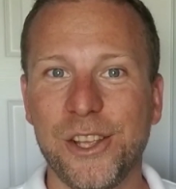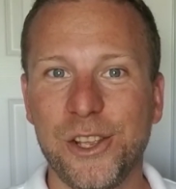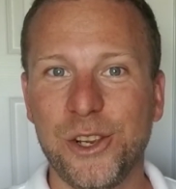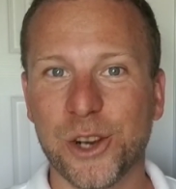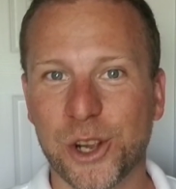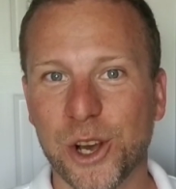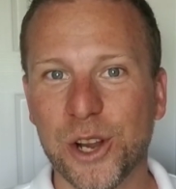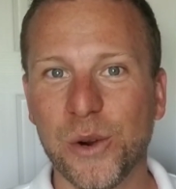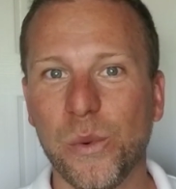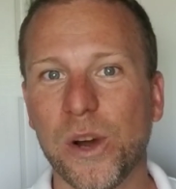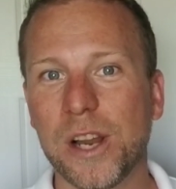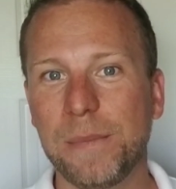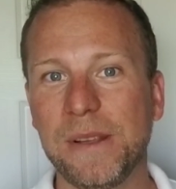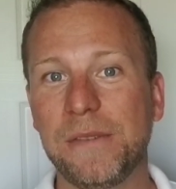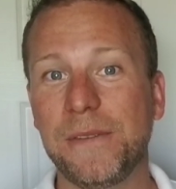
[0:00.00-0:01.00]
You're going to
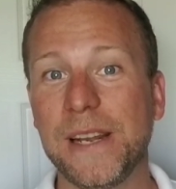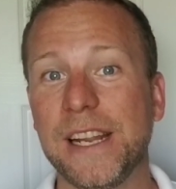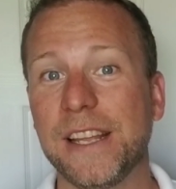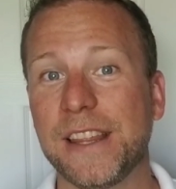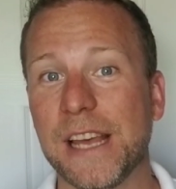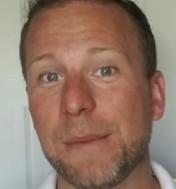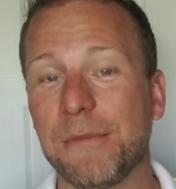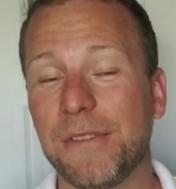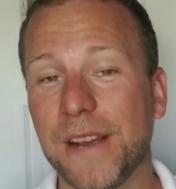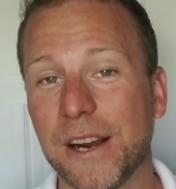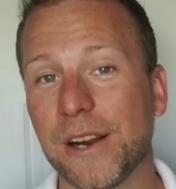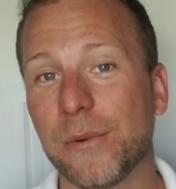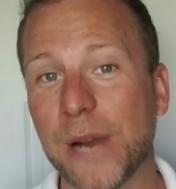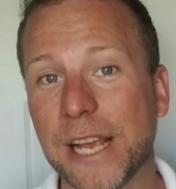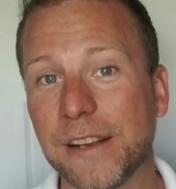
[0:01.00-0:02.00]
want to be feeding them
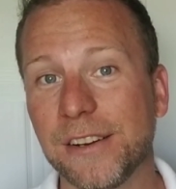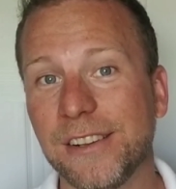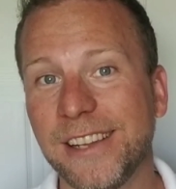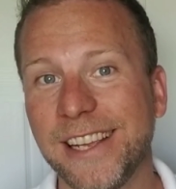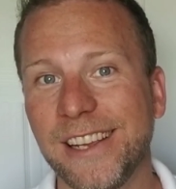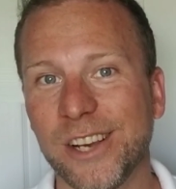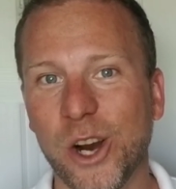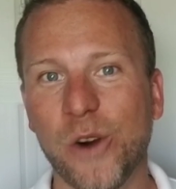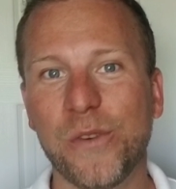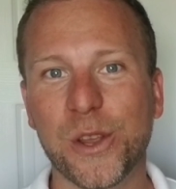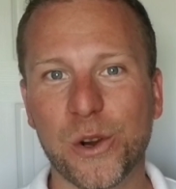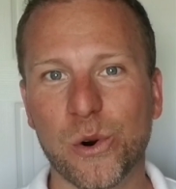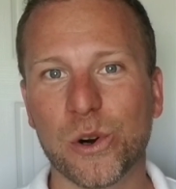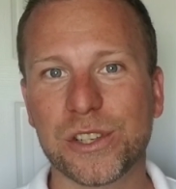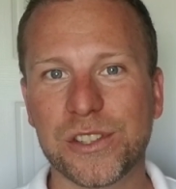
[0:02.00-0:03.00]
very regularly over the
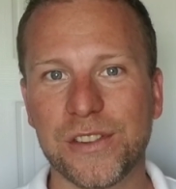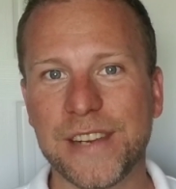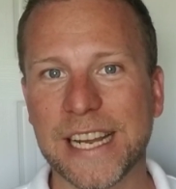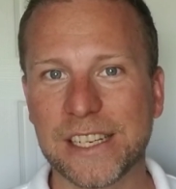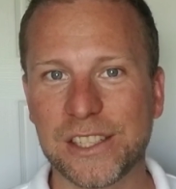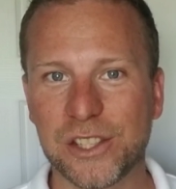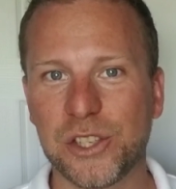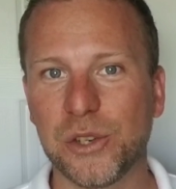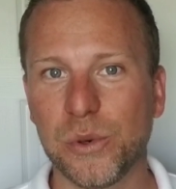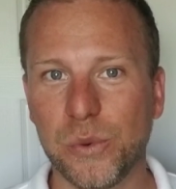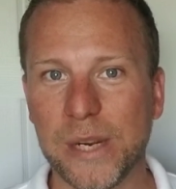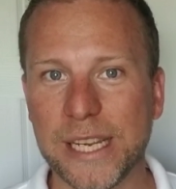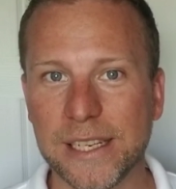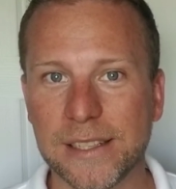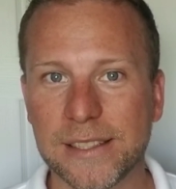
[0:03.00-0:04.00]
course of the next 2
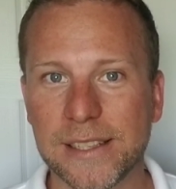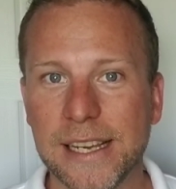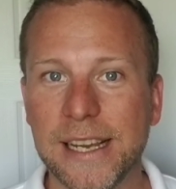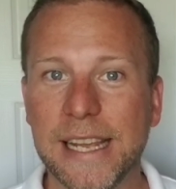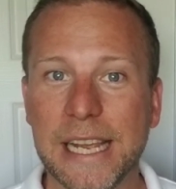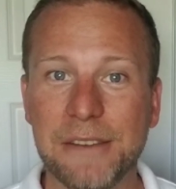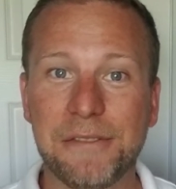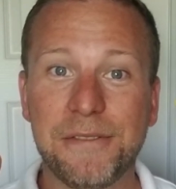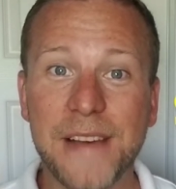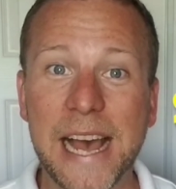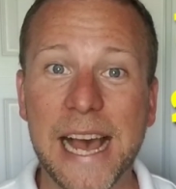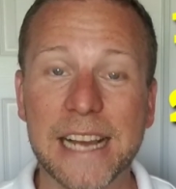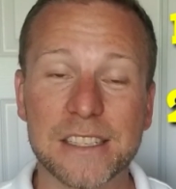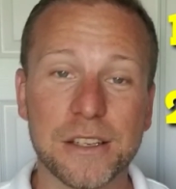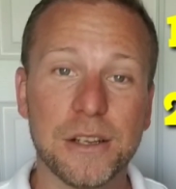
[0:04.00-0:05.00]
weeks. In
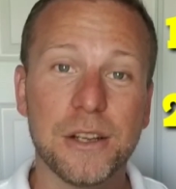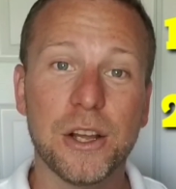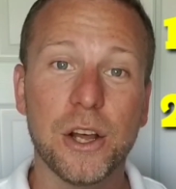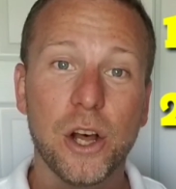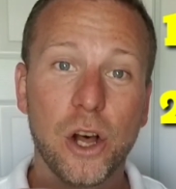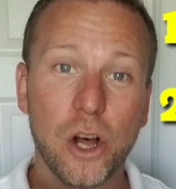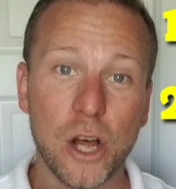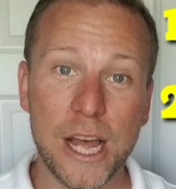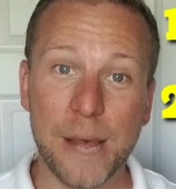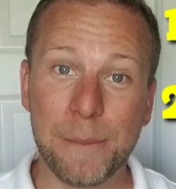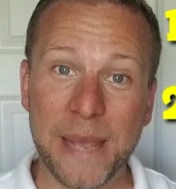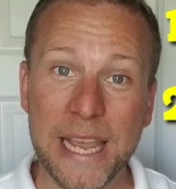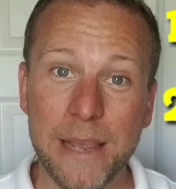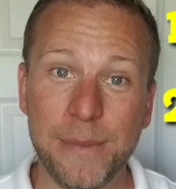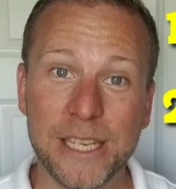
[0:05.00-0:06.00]
fact,
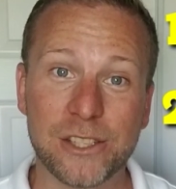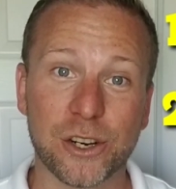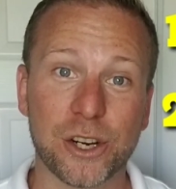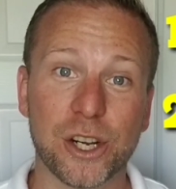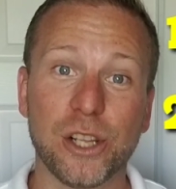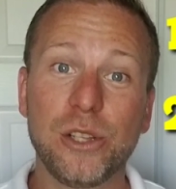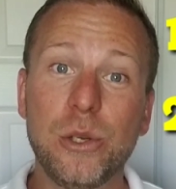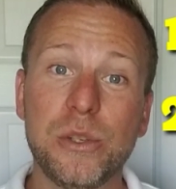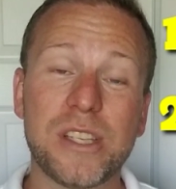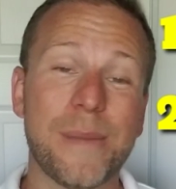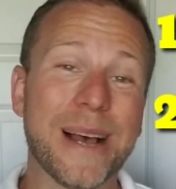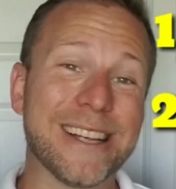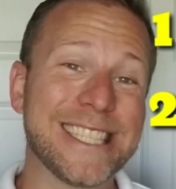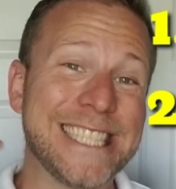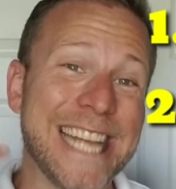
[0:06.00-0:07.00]
babies are going to lose
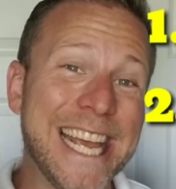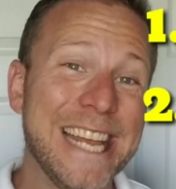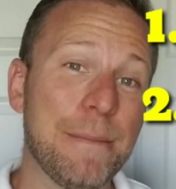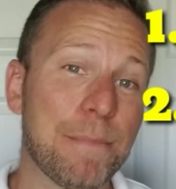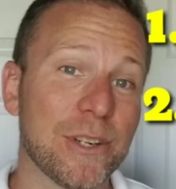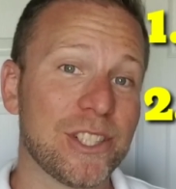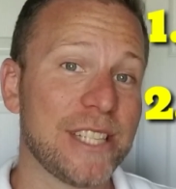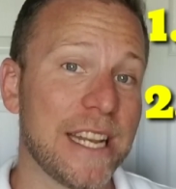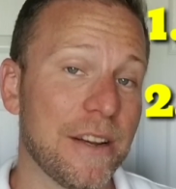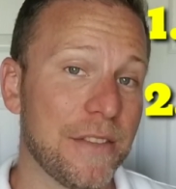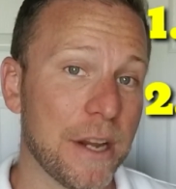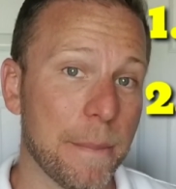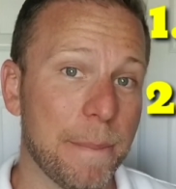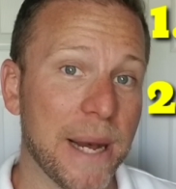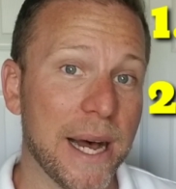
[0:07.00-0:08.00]
about 10% of
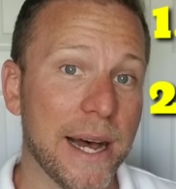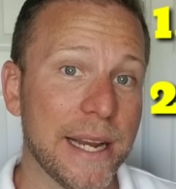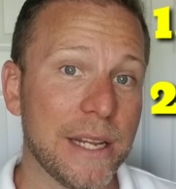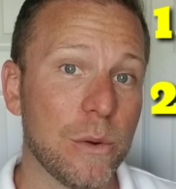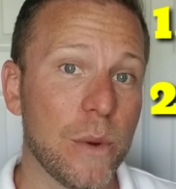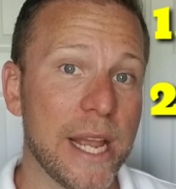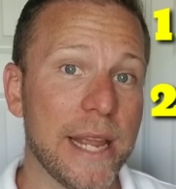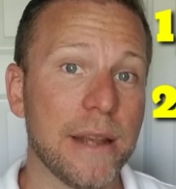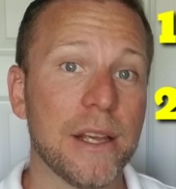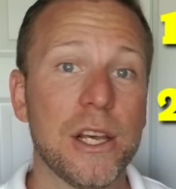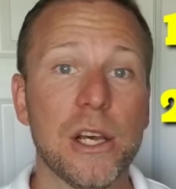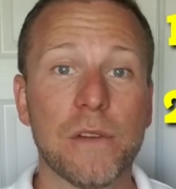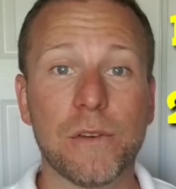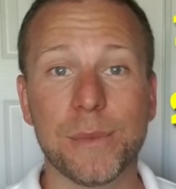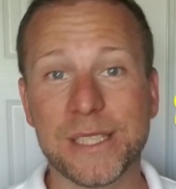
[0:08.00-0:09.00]
their body weight
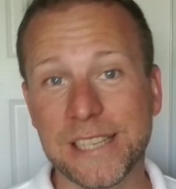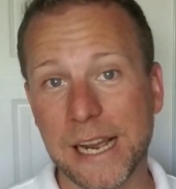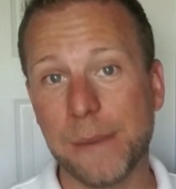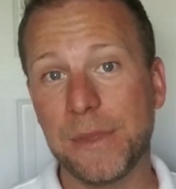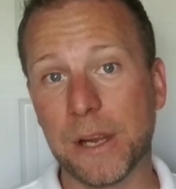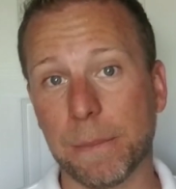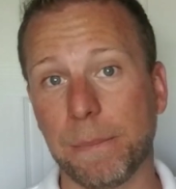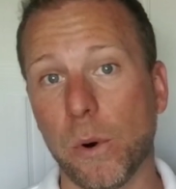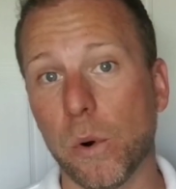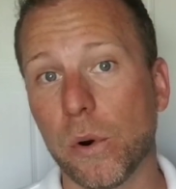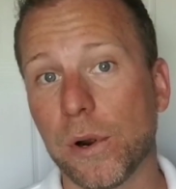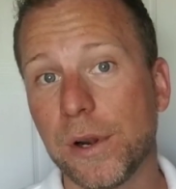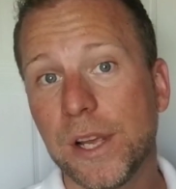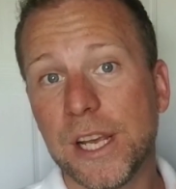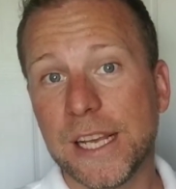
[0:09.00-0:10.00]
from the time they're
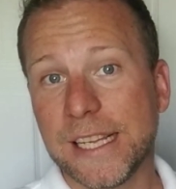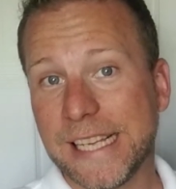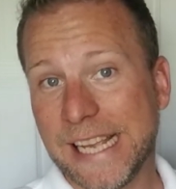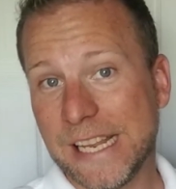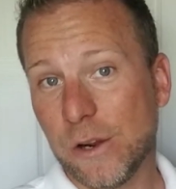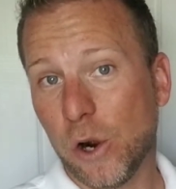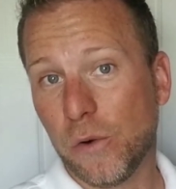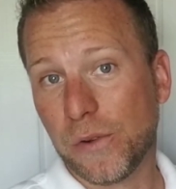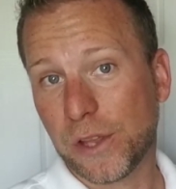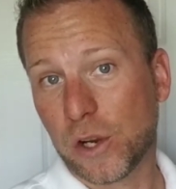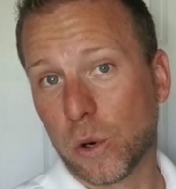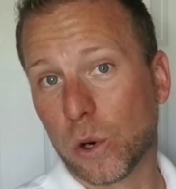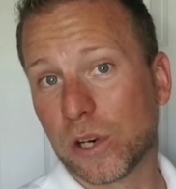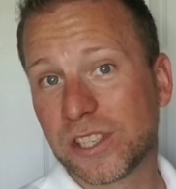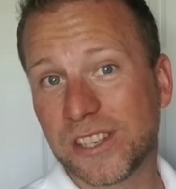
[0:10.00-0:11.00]
born and over the
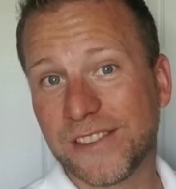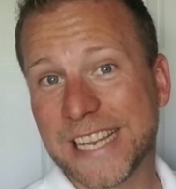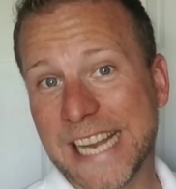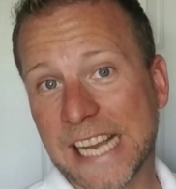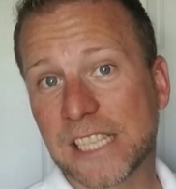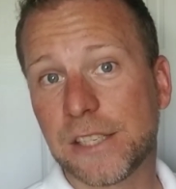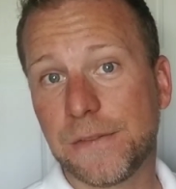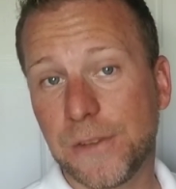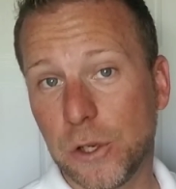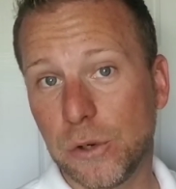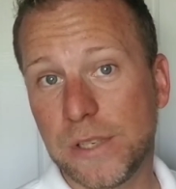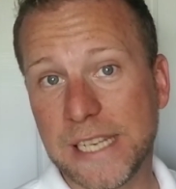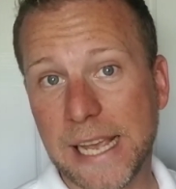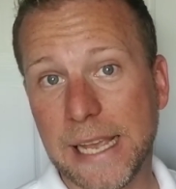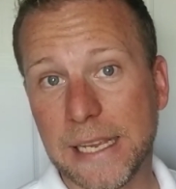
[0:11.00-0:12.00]
course of the next few
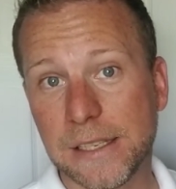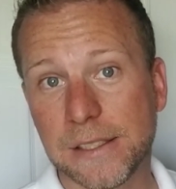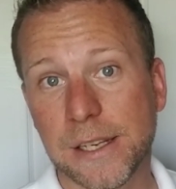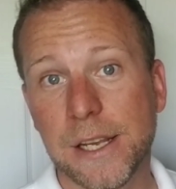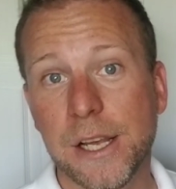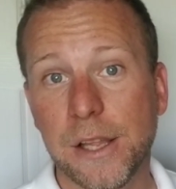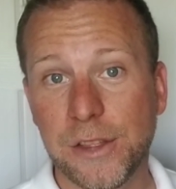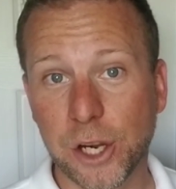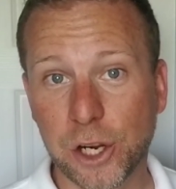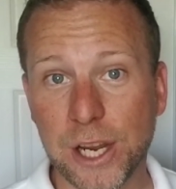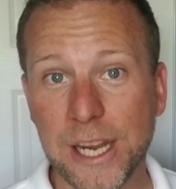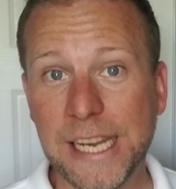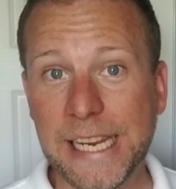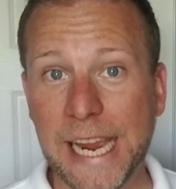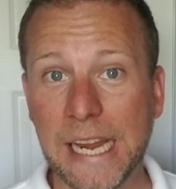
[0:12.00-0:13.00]
days. They're
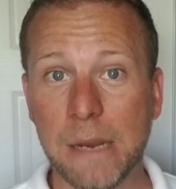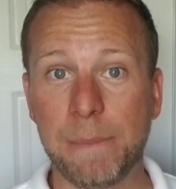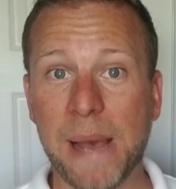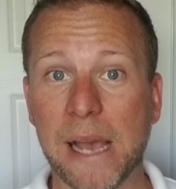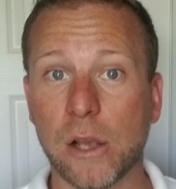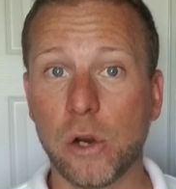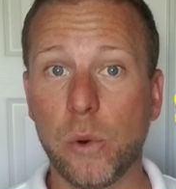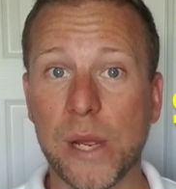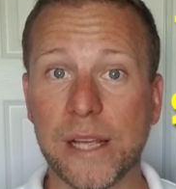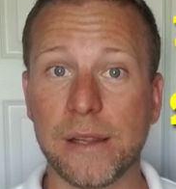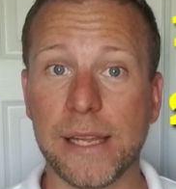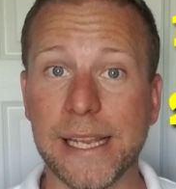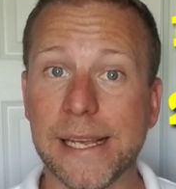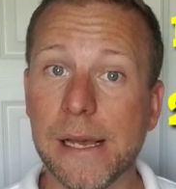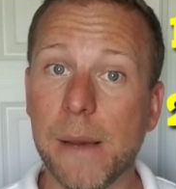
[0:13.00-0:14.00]
going to gain it back
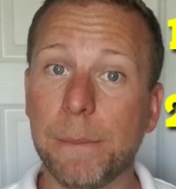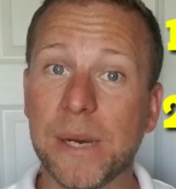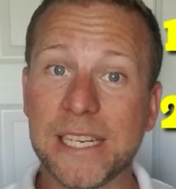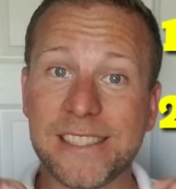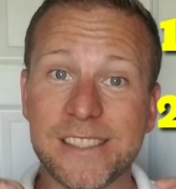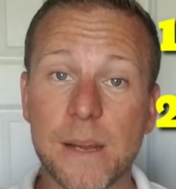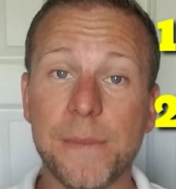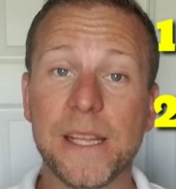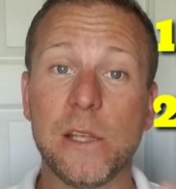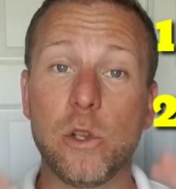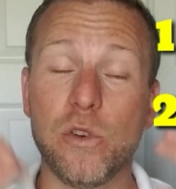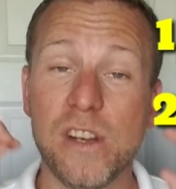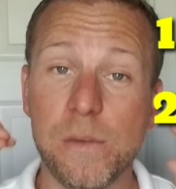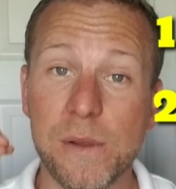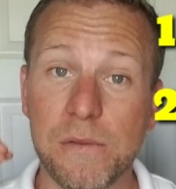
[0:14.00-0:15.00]
quickly, but it's something that you
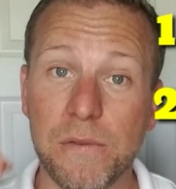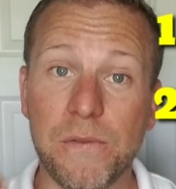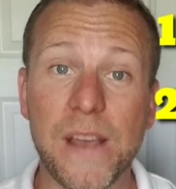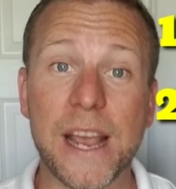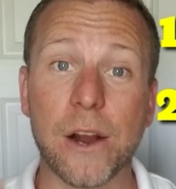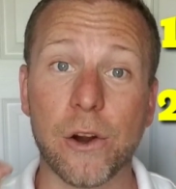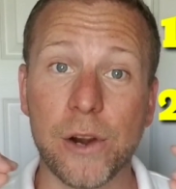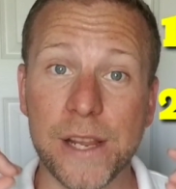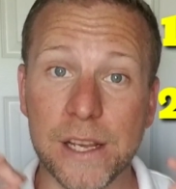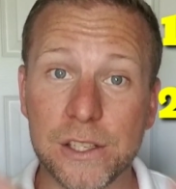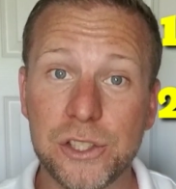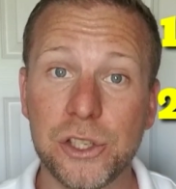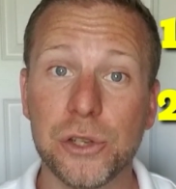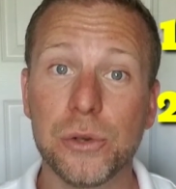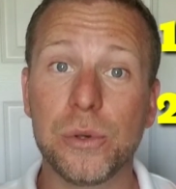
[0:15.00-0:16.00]
need to be very
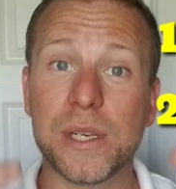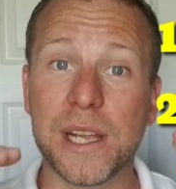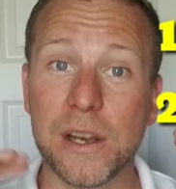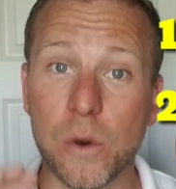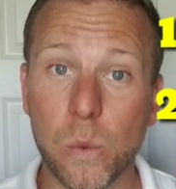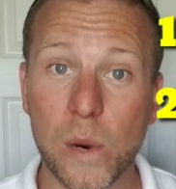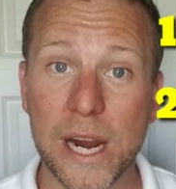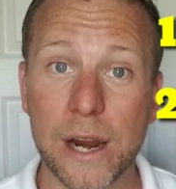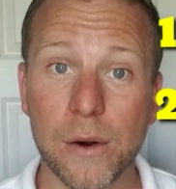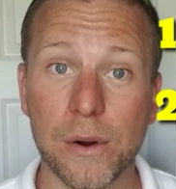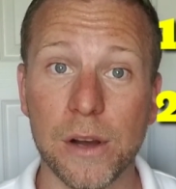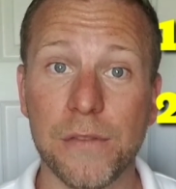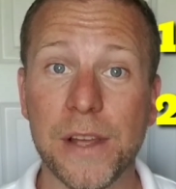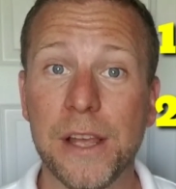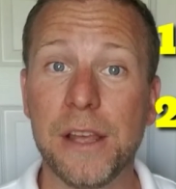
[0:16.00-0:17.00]
attuned and aware
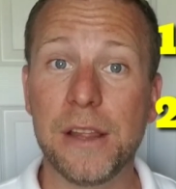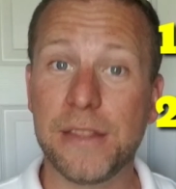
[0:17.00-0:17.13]
of.